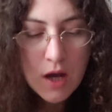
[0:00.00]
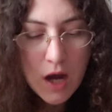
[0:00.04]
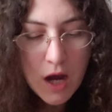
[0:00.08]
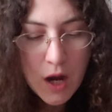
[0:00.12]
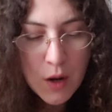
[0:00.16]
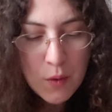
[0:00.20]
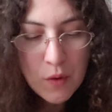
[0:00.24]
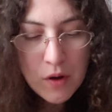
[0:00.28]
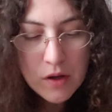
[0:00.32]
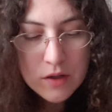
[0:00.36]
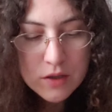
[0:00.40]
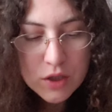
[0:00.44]

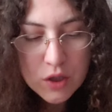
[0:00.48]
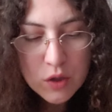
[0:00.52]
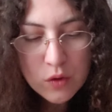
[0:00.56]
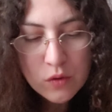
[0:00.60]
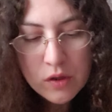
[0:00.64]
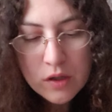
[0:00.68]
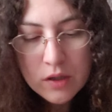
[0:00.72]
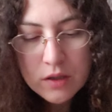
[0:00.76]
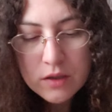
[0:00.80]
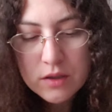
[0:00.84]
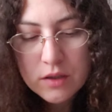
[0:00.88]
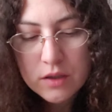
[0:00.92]
I want to
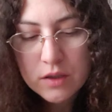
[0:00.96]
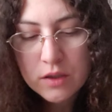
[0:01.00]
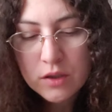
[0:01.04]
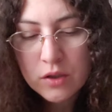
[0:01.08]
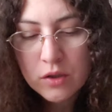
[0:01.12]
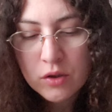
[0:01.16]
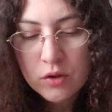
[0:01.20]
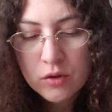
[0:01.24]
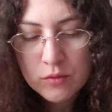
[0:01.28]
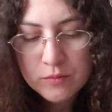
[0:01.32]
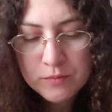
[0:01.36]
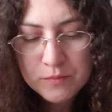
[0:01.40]
read to
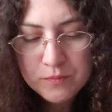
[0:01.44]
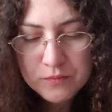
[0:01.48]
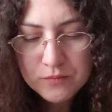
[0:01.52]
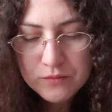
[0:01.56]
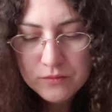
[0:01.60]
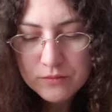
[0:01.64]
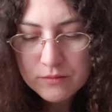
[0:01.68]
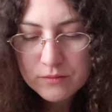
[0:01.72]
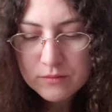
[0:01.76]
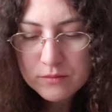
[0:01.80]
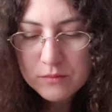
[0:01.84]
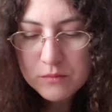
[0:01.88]
you
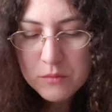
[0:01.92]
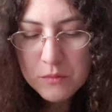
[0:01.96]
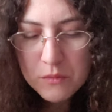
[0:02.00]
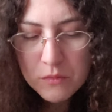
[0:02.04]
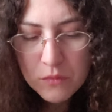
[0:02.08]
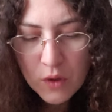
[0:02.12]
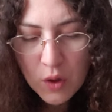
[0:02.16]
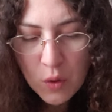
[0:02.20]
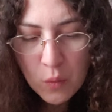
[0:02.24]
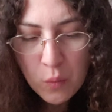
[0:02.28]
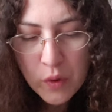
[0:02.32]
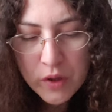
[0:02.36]

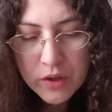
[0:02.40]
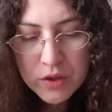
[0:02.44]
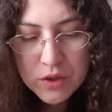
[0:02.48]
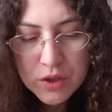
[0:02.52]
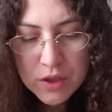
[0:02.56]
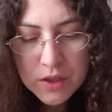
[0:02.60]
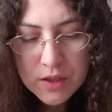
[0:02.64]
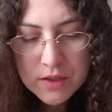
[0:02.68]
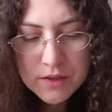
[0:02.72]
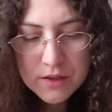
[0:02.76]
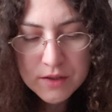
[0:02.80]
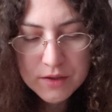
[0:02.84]
when
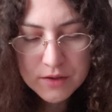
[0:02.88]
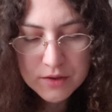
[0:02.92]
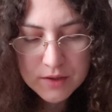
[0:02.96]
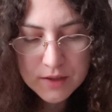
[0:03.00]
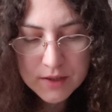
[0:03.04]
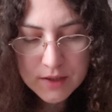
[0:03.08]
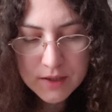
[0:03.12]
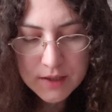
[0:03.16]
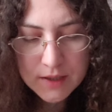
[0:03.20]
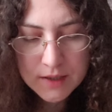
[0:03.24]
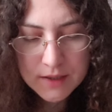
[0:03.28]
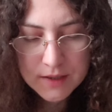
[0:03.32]
Jesus
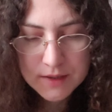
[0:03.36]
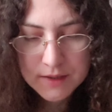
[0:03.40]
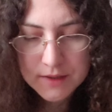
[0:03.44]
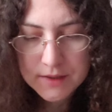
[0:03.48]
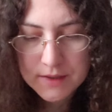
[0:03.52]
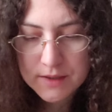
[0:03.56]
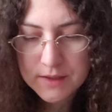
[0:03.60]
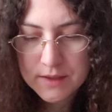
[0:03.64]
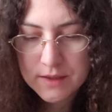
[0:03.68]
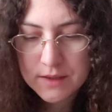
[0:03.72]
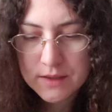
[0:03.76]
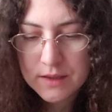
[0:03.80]

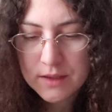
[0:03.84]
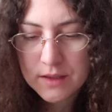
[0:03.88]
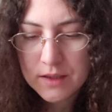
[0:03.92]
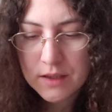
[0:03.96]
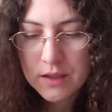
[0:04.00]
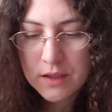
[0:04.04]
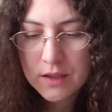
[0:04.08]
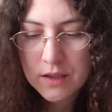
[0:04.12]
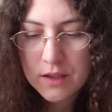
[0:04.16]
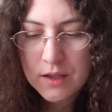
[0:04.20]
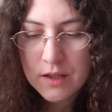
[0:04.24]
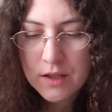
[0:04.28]
Christ
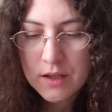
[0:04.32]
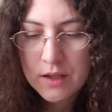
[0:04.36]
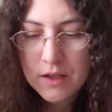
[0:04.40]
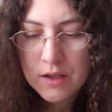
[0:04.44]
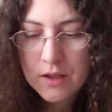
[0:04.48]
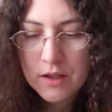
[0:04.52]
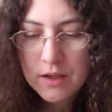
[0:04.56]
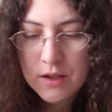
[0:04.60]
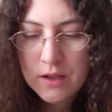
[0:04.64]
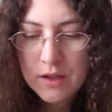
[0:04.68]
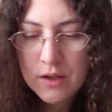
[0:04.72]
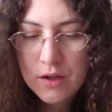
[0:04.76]

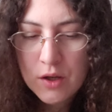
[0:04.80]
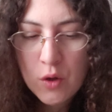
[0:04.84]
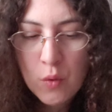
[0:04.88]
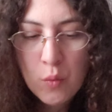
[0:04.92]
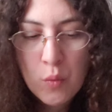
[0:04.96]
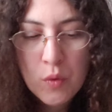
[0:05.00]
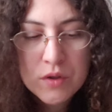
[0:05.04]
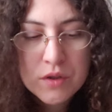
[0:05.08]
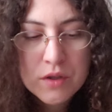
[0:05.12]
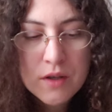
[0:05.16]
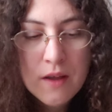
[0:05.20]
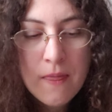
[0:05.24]

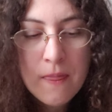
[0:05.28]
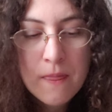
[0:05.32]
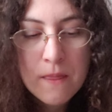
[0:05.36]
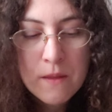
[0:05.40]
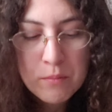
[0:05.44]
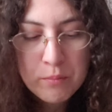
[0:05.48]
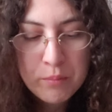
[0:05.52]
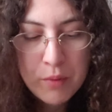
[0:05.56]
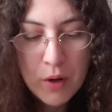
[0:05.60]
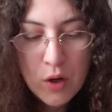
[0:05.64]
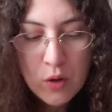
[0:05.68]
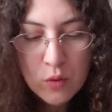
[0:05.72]
was in
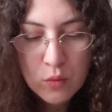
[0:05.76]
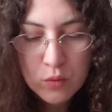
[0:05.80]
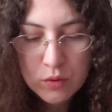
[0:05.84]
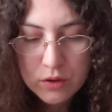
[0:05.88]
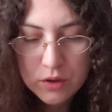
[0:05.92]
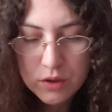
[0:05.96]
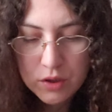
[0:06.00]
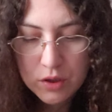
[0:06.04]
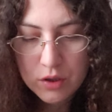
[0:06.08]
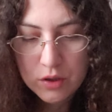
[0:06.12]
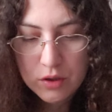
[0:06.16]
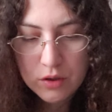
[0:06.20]
the
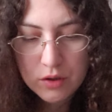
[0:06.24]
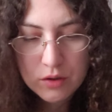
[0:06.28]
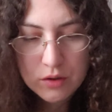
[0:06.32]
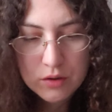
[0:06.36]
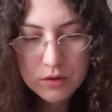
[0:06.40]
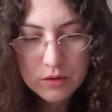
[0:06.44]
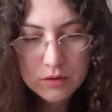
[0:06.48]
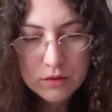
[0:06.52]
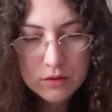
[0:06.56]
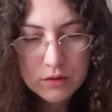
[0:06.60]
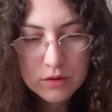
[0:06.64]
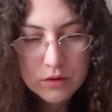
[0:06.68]
boat
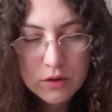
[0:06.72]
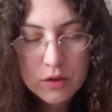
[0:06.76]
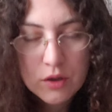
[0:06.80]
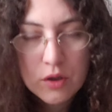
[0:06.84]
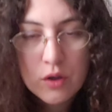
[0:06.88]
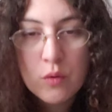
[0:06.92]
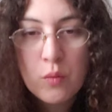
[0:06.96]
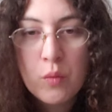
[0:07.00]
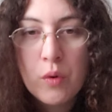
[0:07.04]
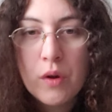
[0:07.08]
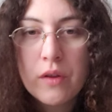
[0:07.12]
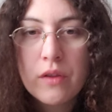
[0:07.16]

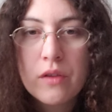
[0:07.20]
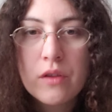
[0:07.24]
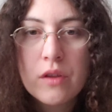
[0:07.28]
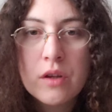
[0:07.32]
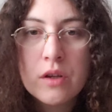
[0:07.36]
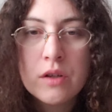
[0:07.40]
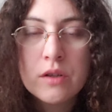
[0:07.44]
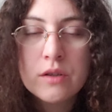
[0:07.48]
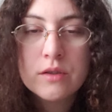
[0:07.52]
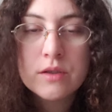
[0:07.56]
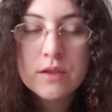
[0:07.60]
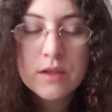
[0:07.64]
with
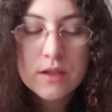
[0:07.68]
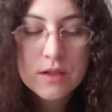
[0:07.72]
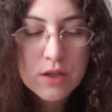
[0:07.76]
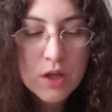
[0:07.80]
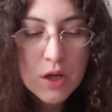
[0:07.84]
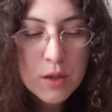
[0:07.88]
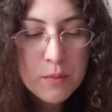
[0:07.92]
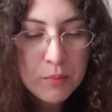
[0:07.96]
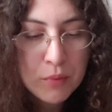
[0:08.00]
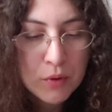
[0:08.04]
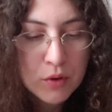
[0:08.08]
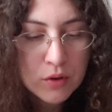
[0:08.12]
the
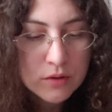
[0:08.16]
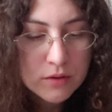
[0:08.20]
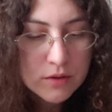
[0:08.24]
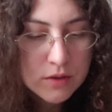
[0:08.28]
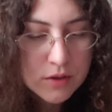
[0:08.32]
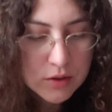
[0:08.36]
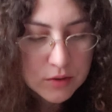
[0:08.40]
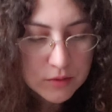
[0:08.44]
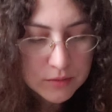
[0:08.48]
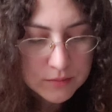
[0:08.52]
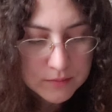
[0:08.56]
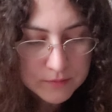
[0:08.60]

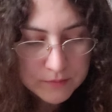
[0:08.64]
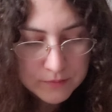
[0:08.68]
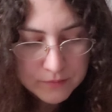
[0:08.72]
disciples.